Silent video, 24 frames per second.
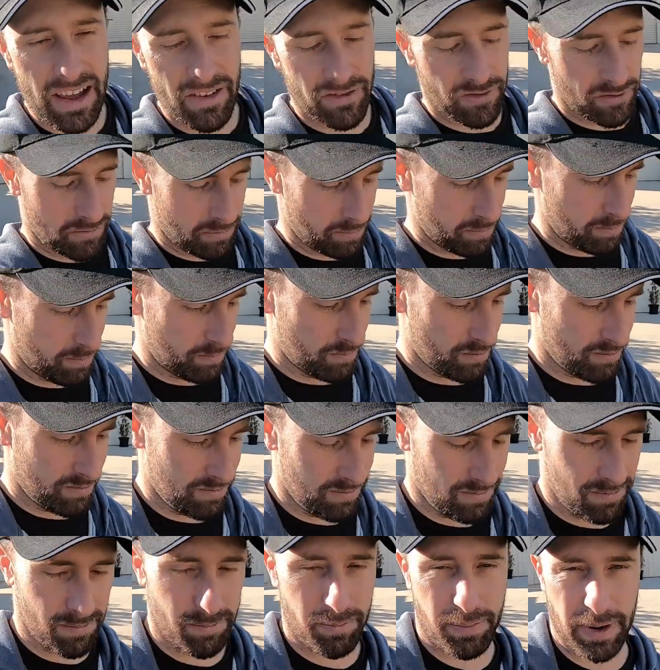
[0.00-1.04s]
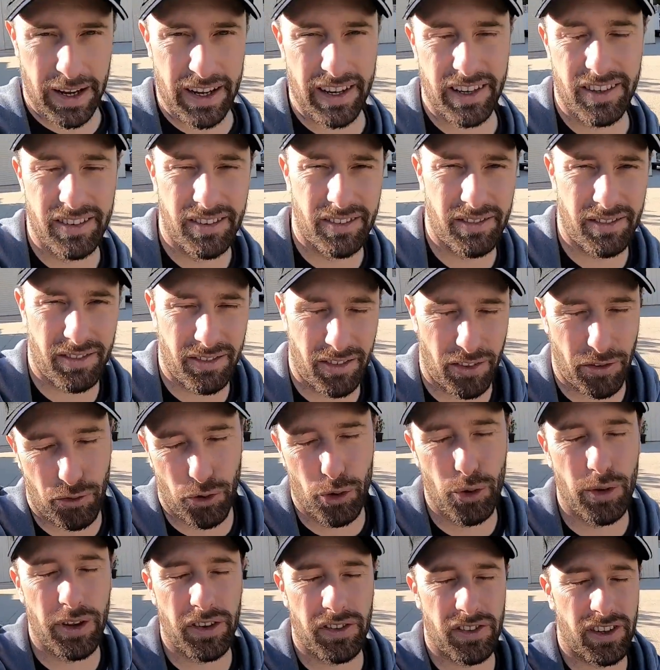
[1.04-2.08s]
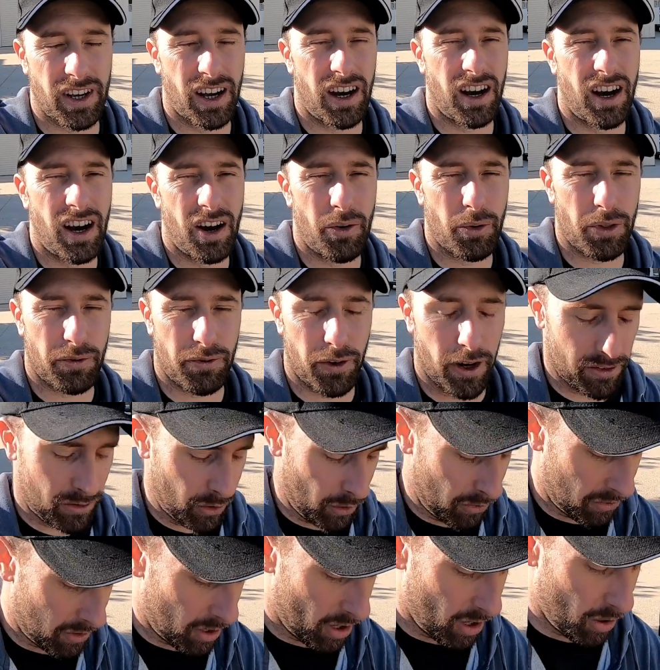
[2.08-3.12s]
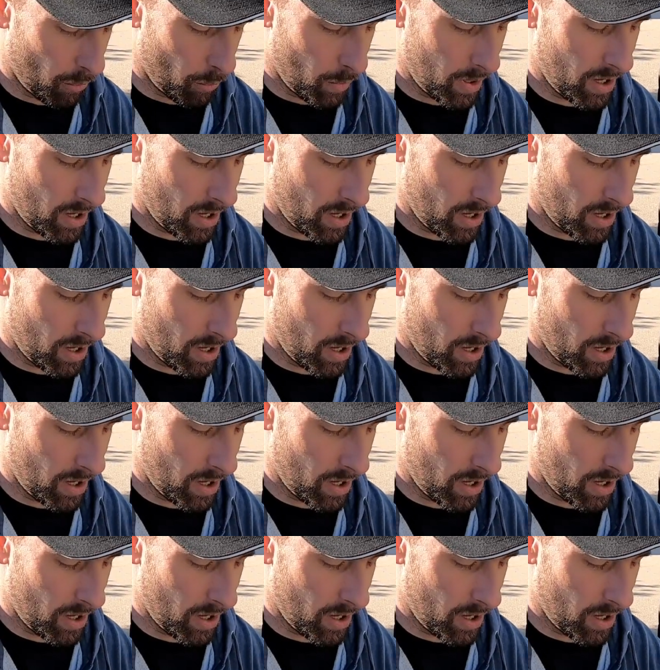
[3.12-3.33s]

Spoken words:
have been through this car with a fine-tooth comb.